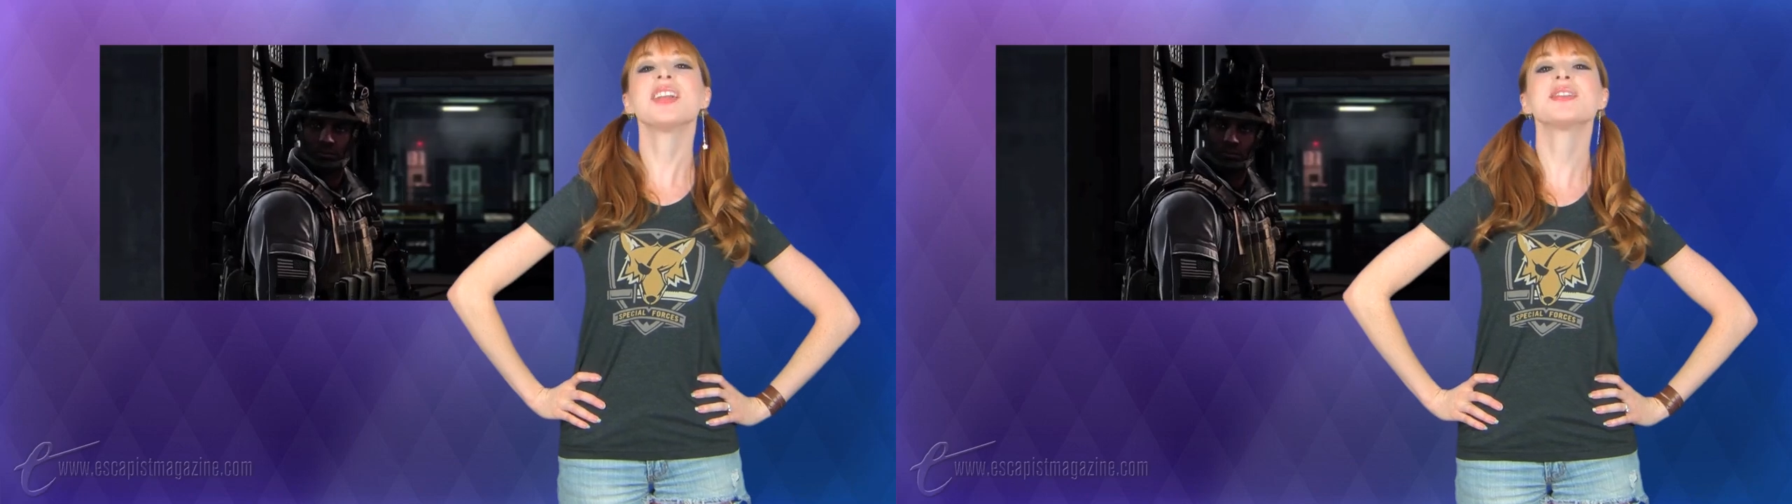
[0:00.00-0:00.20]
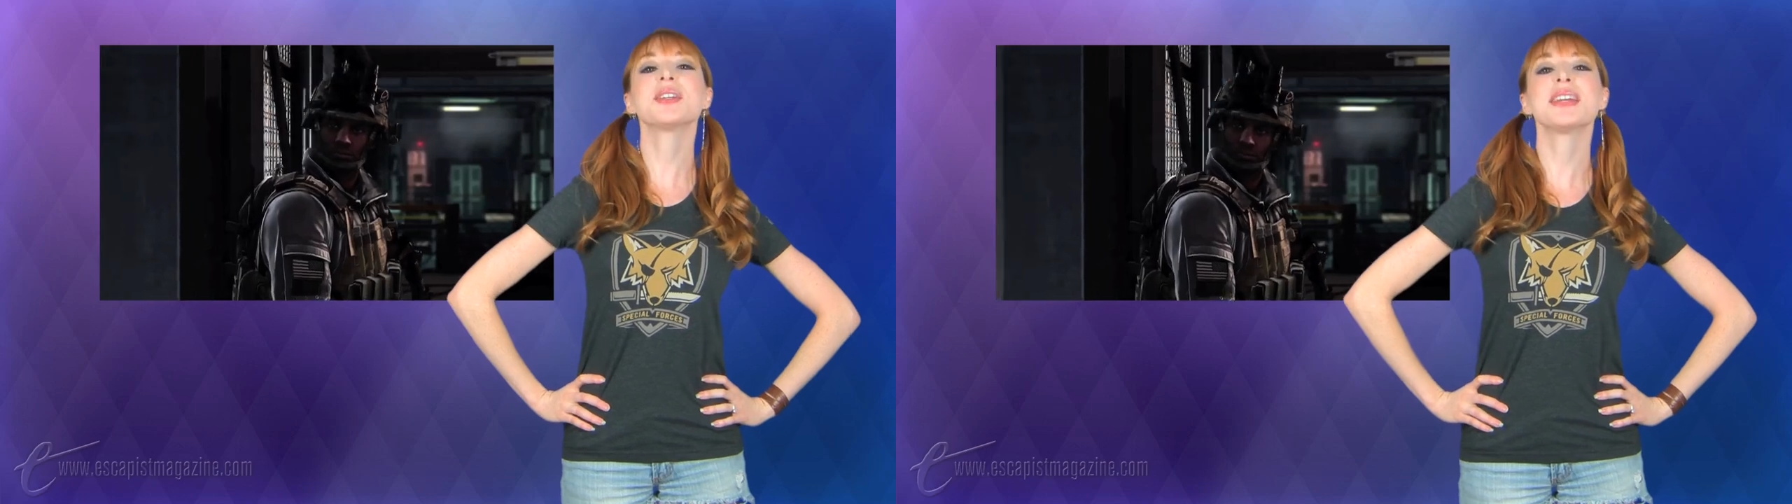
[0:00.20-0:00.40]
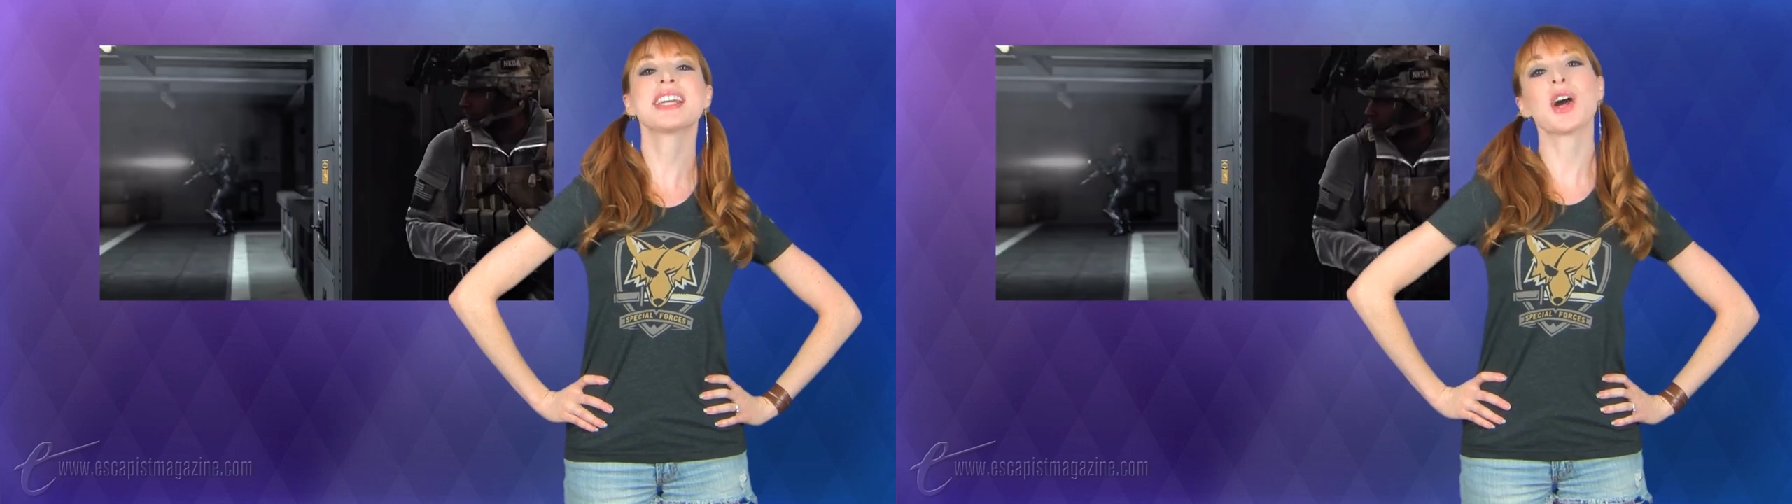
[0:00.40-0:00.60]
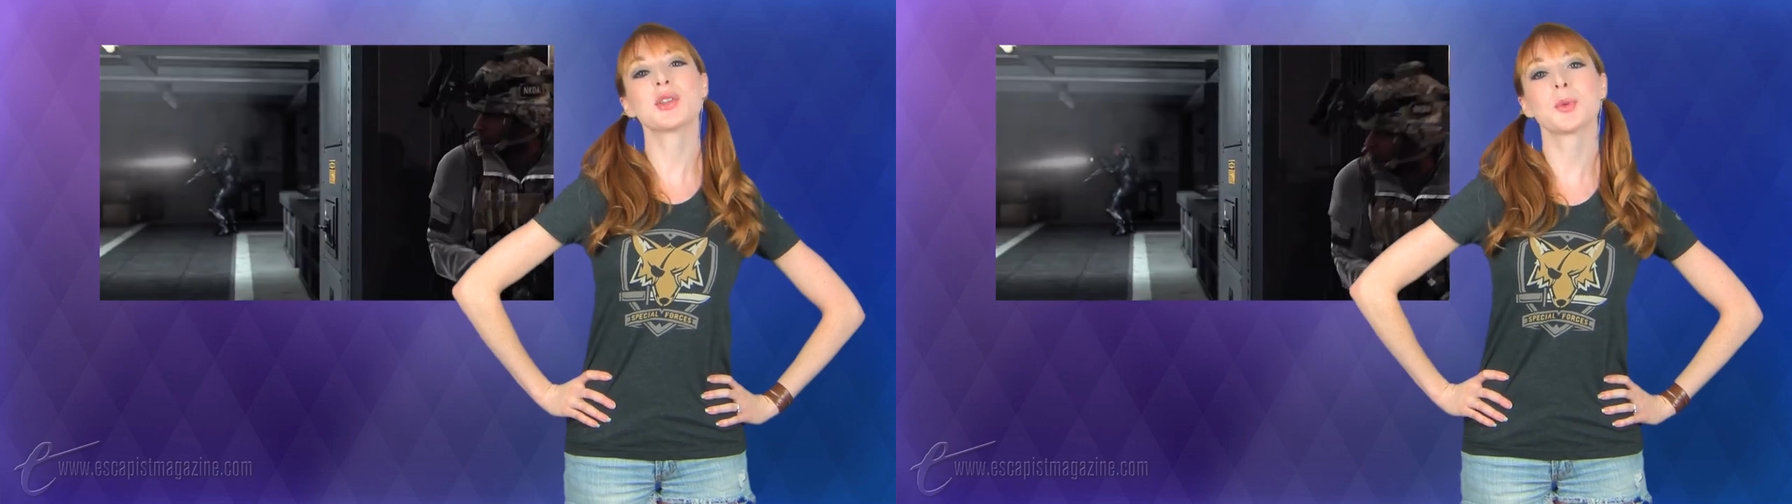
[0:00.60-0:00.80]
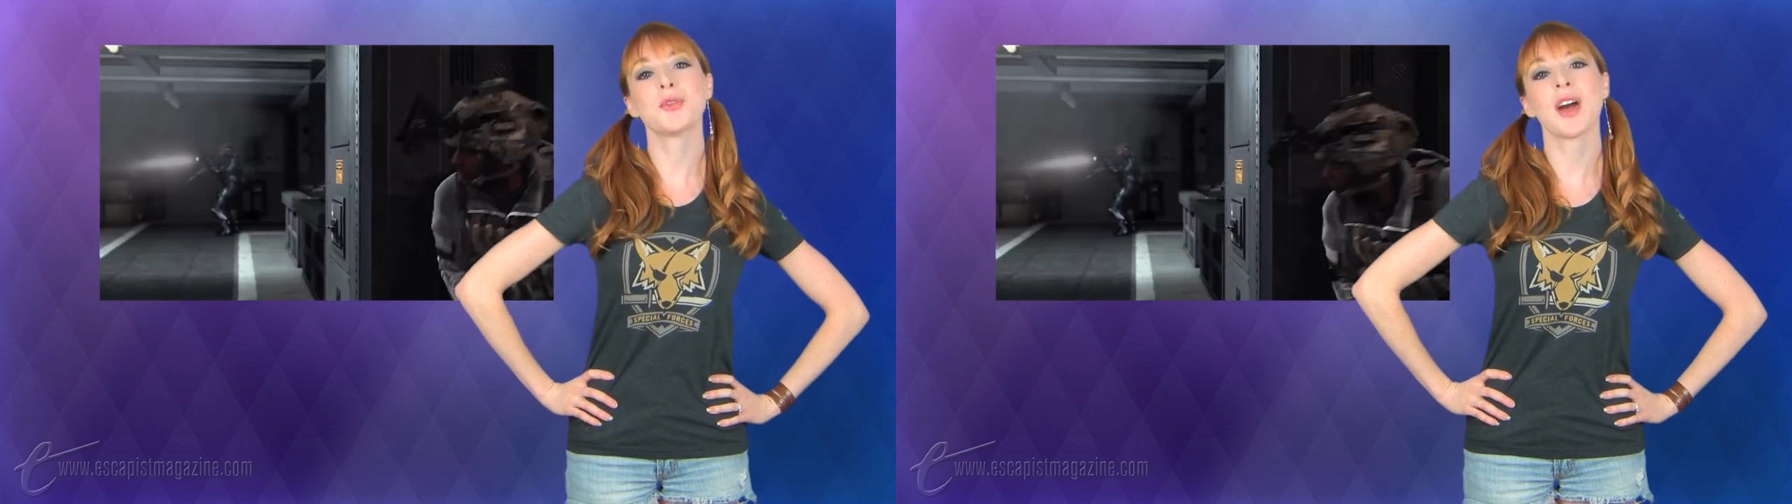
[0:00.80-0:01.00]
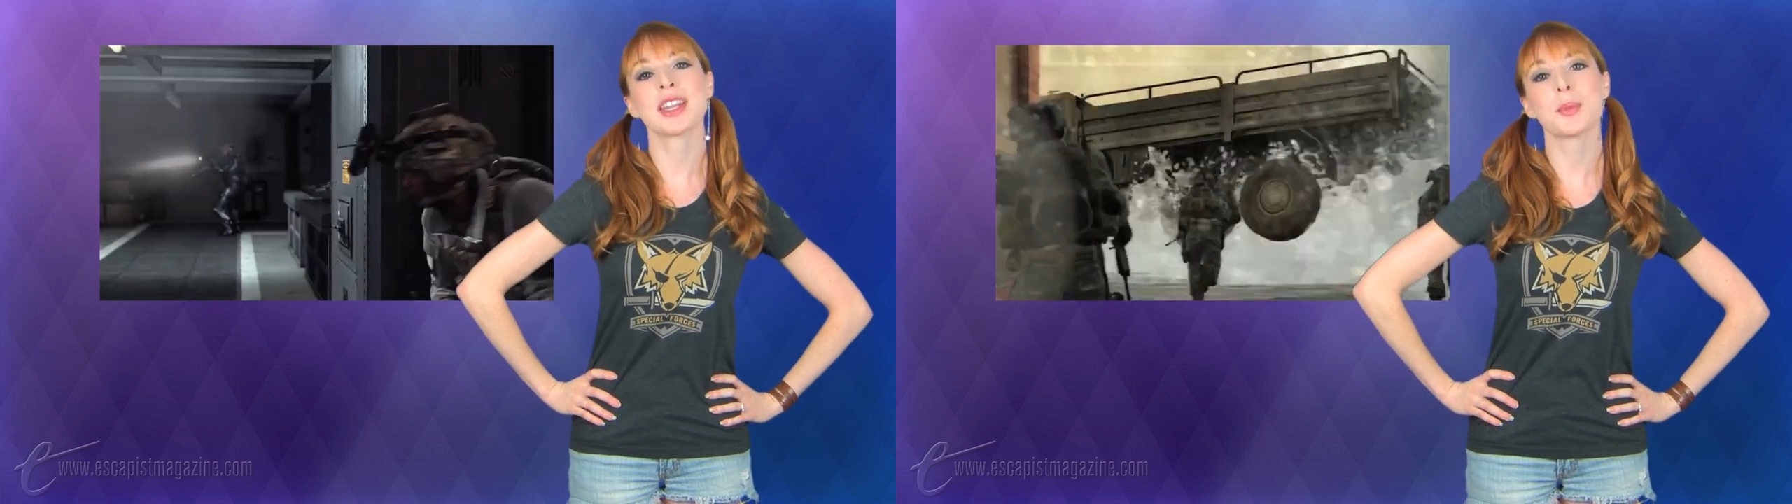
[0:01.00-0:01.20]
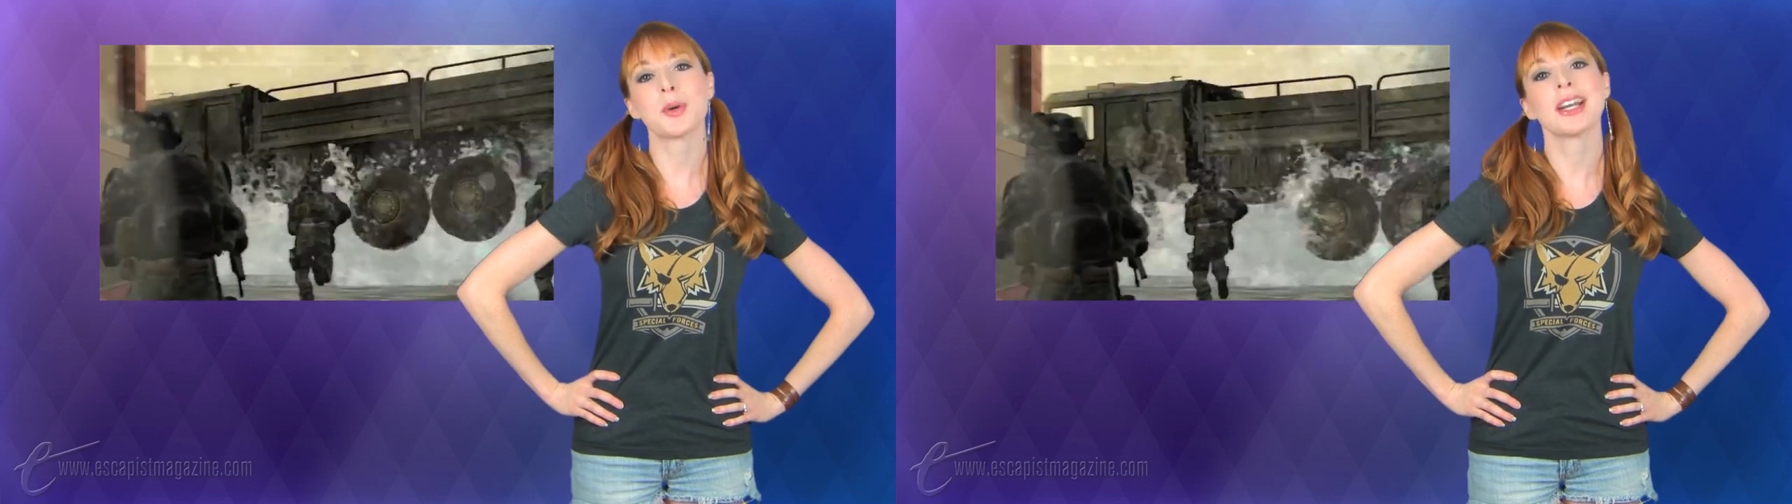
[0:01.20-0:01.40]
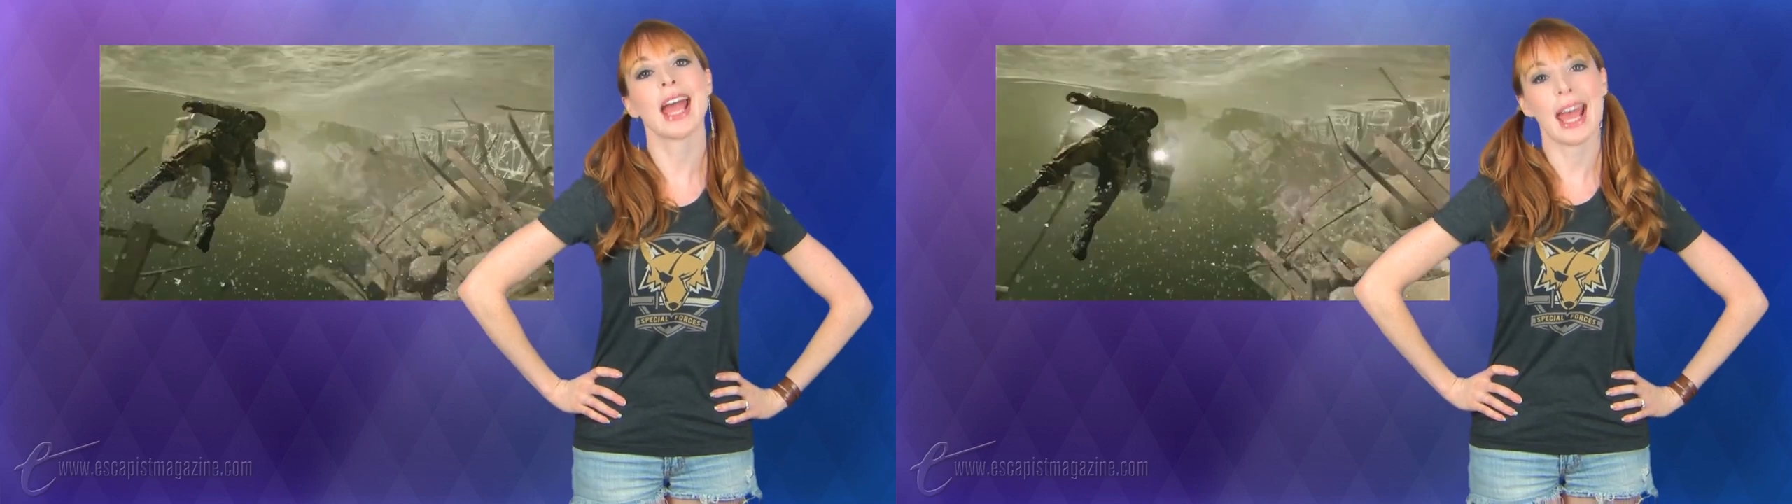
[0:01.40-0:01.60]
Call of Duty Ghosts will finally put an